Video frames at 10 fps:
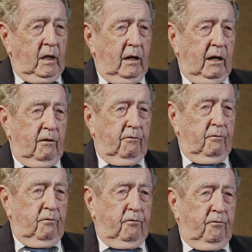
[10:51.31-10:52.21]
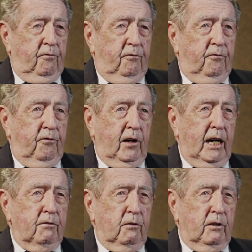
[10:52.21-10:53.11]
Uh,
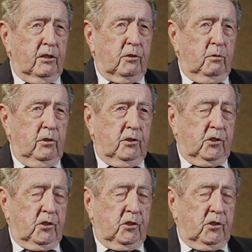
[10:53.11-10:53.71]
five of us were